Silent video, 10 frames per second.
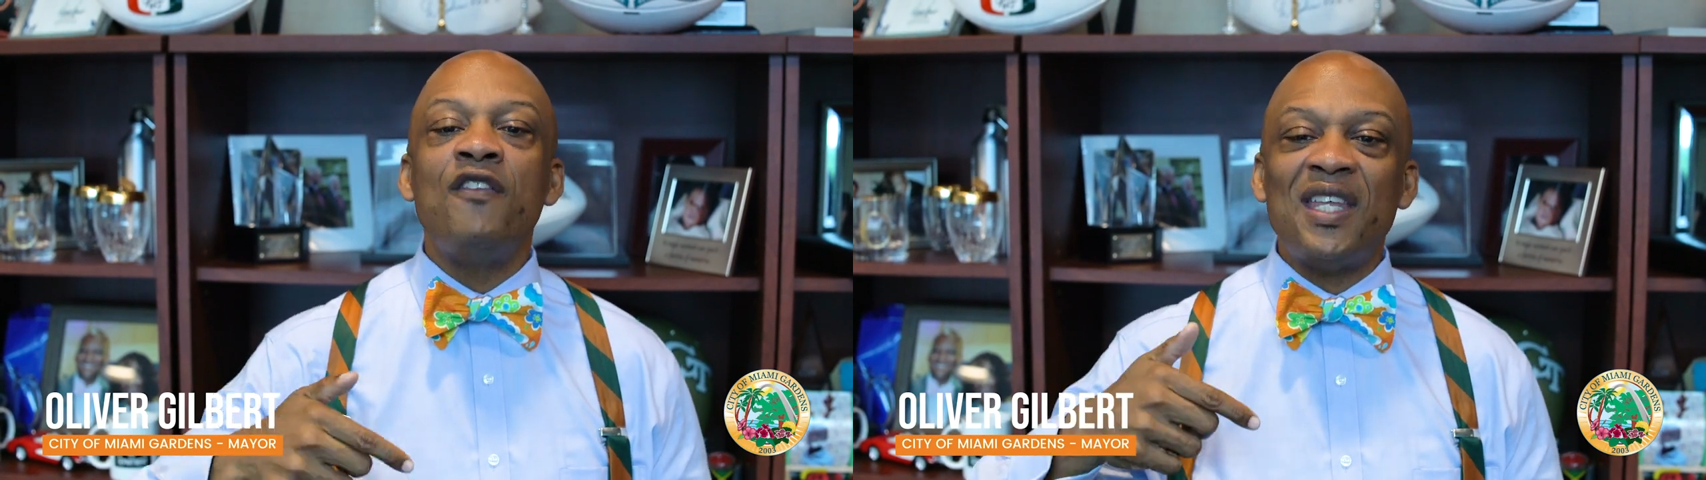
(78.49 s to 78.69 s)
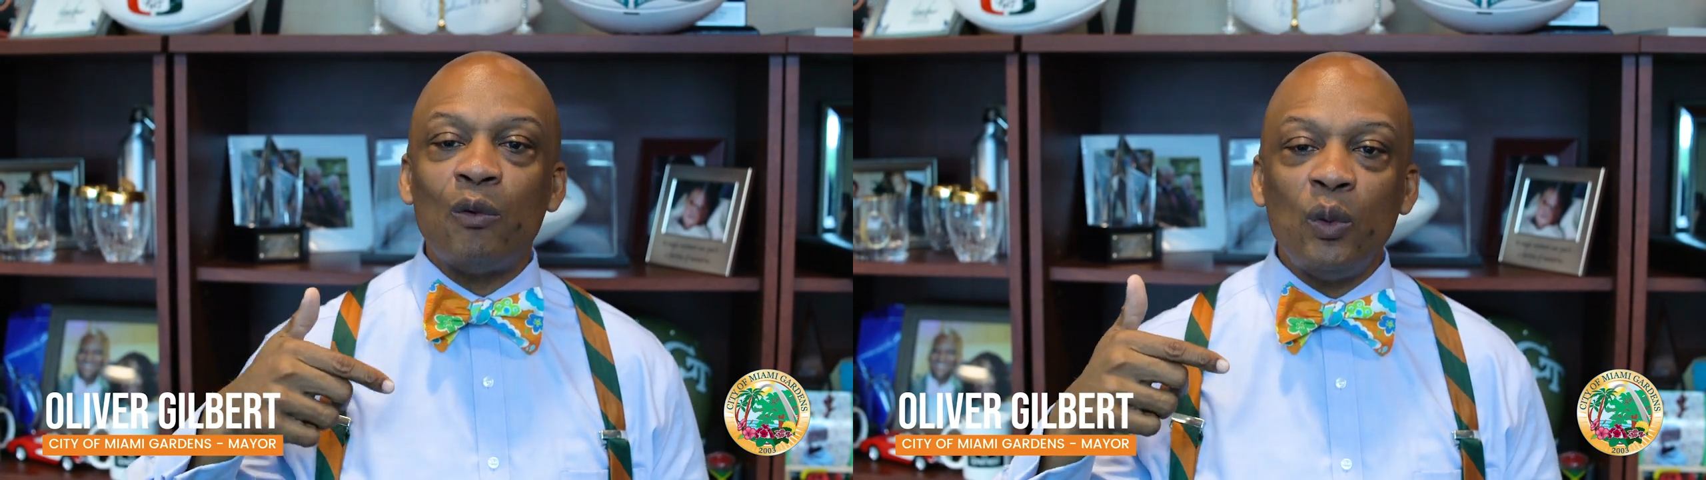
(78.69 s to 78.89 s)

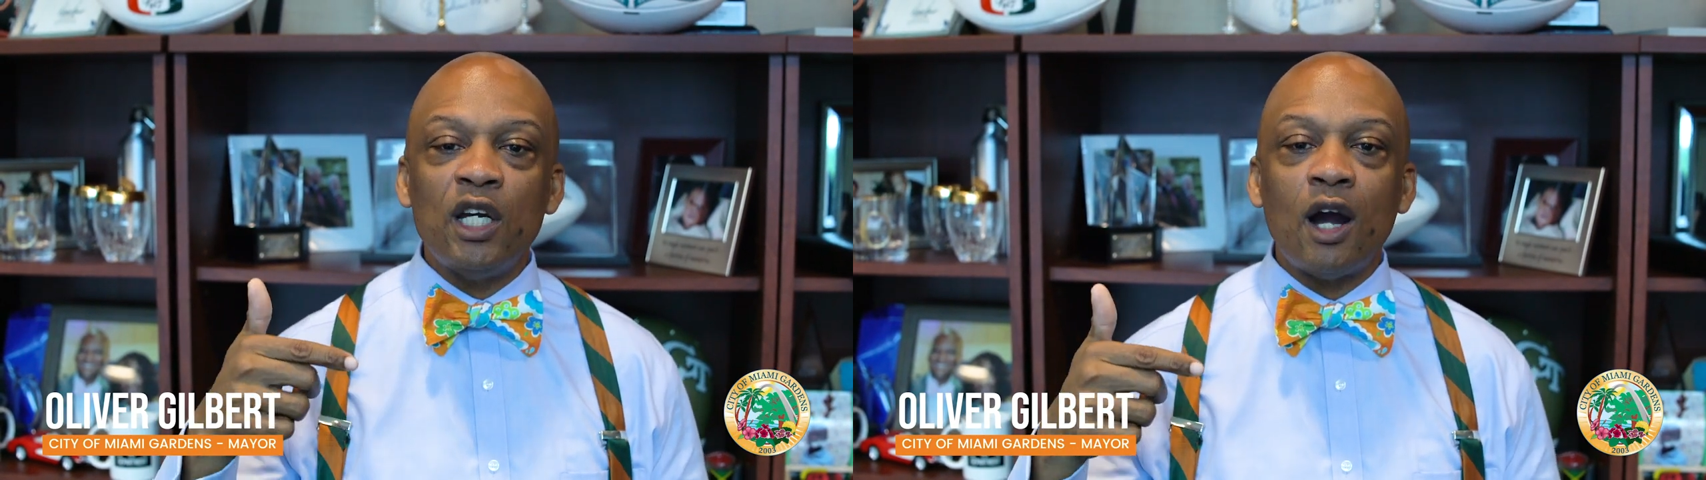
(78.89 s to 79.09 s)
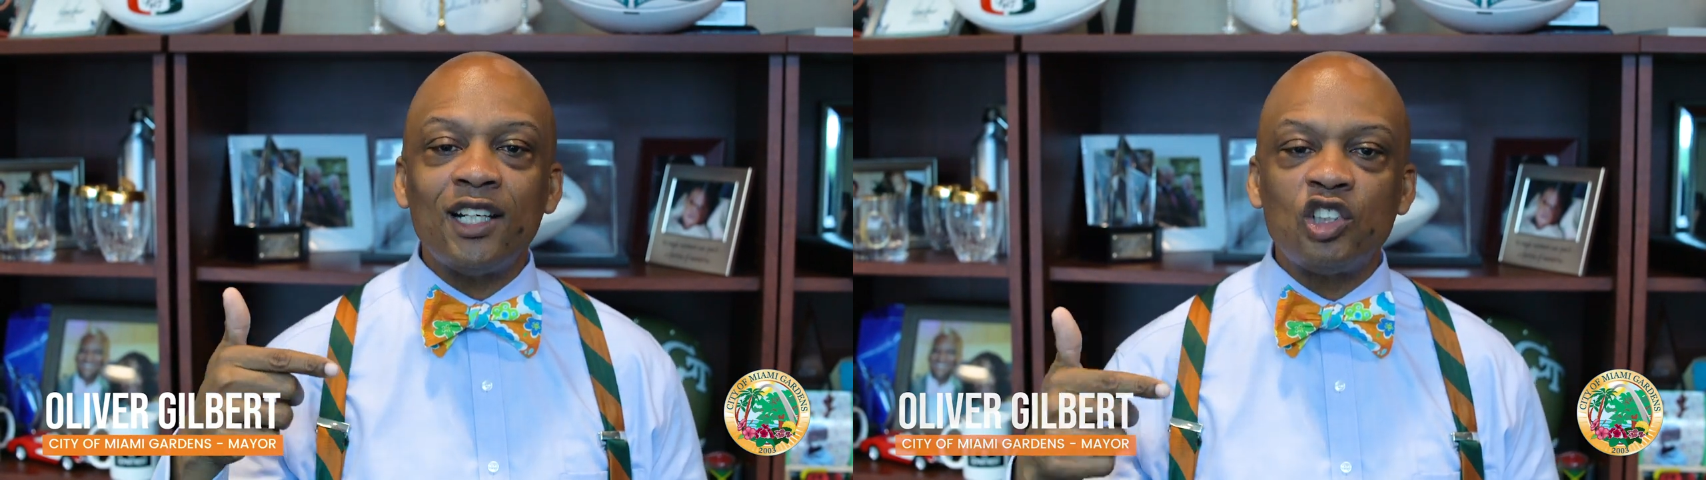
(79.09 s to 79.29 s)
that we
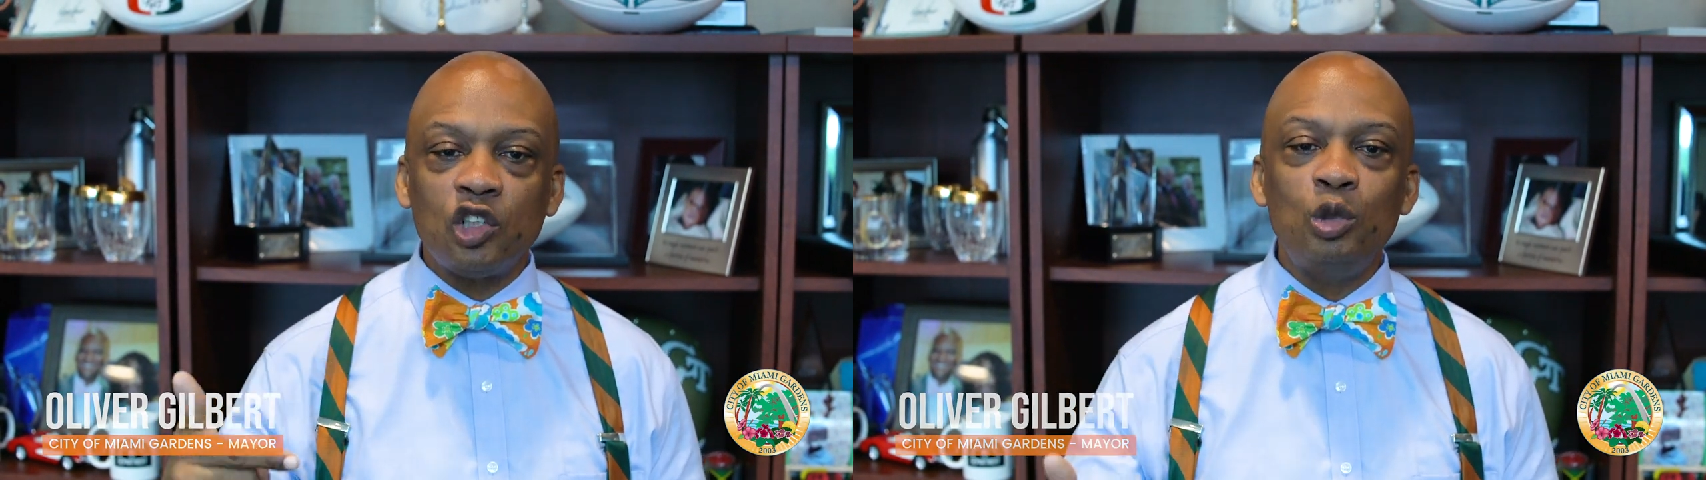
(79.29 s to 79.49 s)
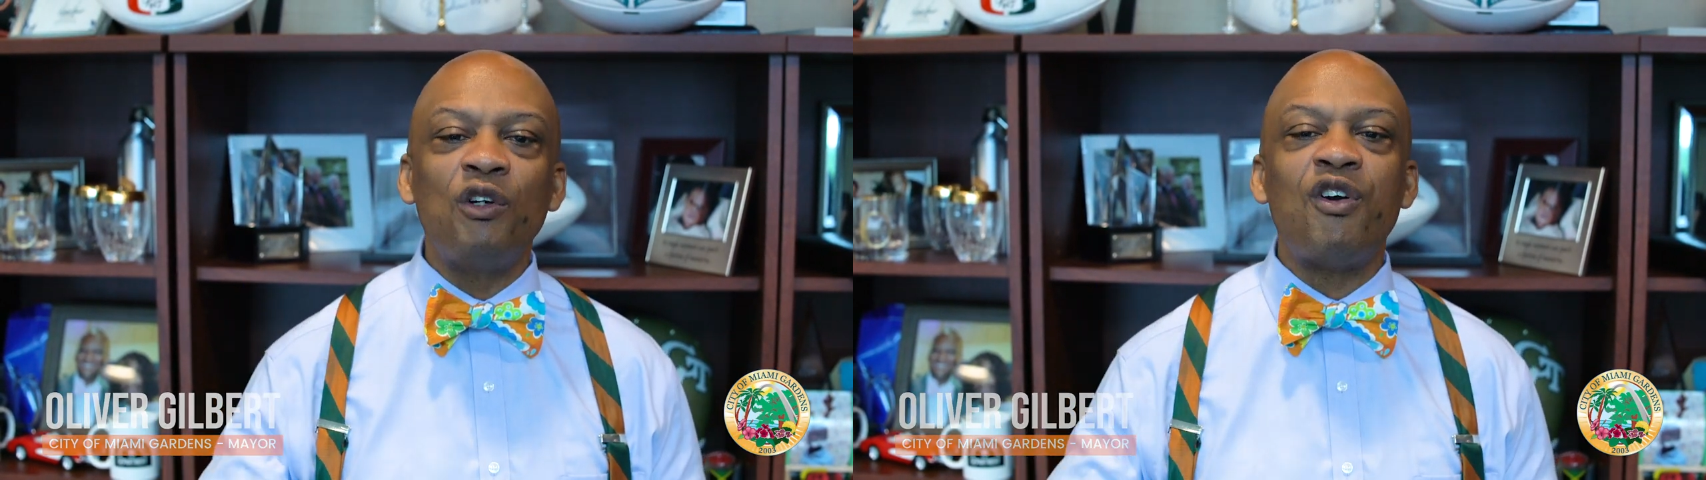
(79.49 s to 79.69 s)
are
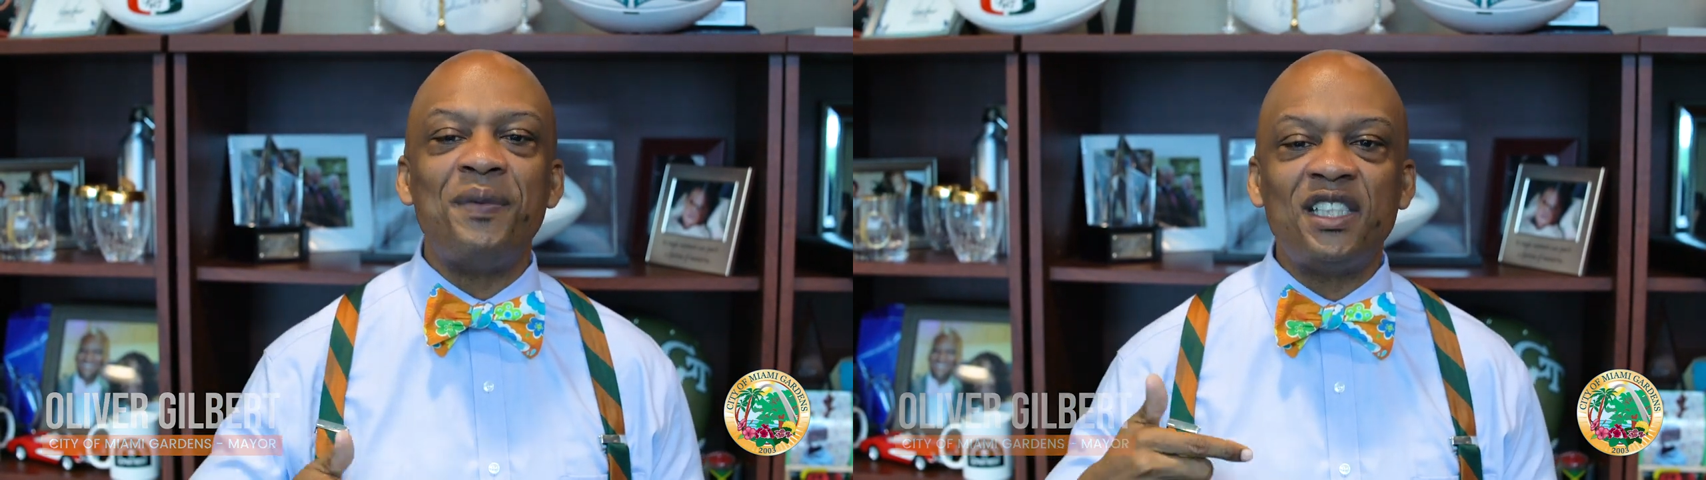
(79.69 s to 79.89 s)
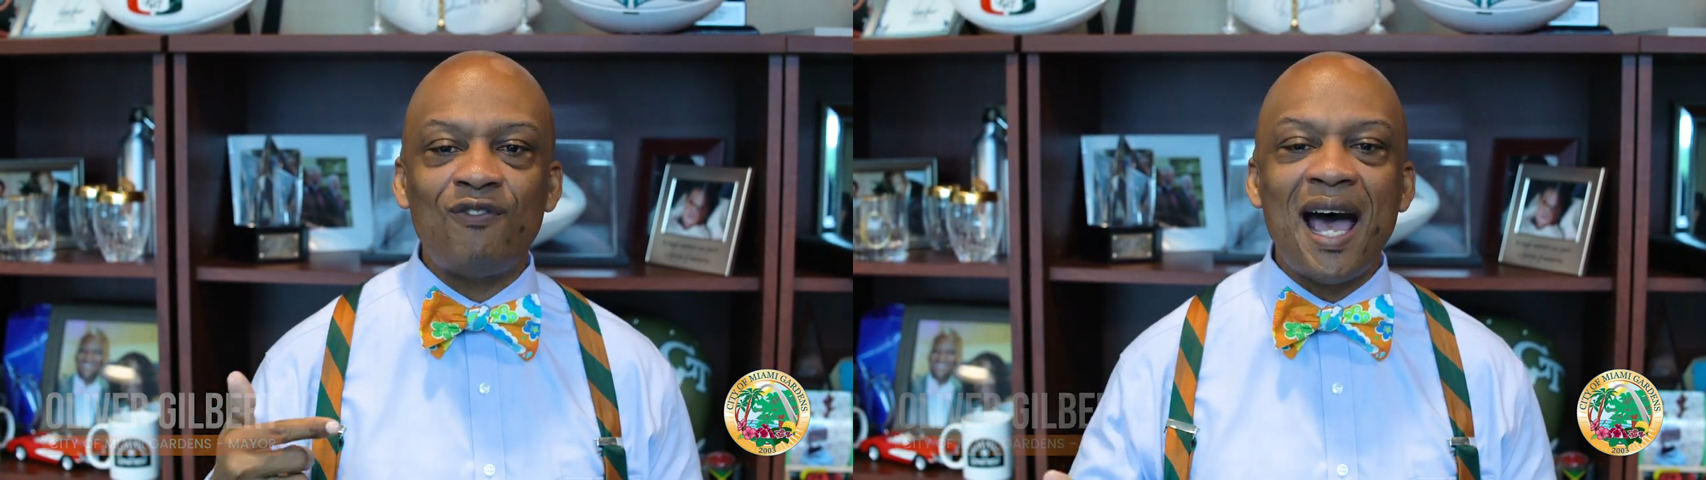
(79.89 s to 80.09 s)
excluded from
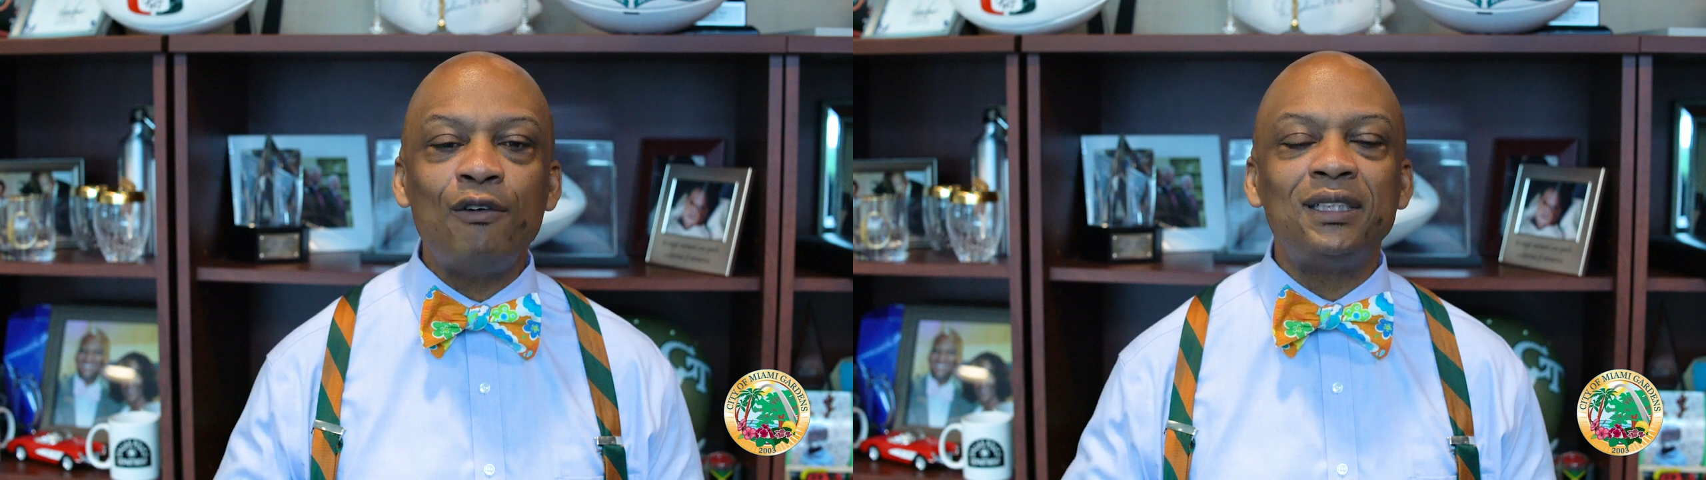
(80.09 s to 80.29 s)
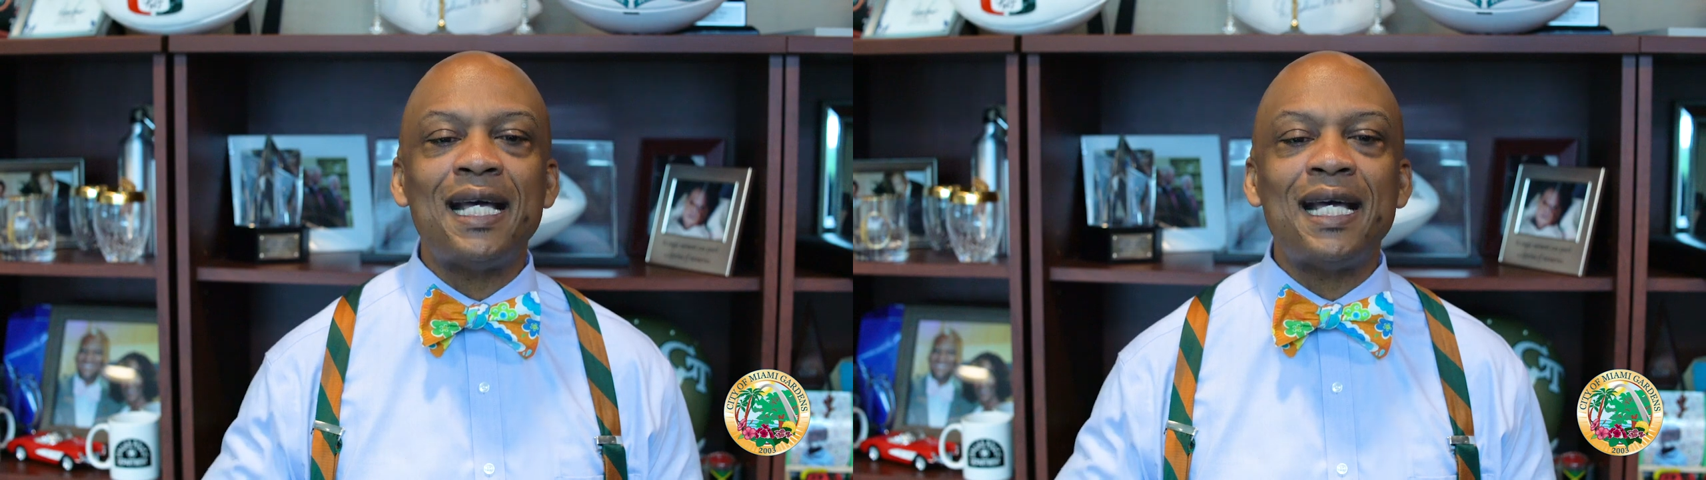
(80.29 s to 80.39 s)
this virus.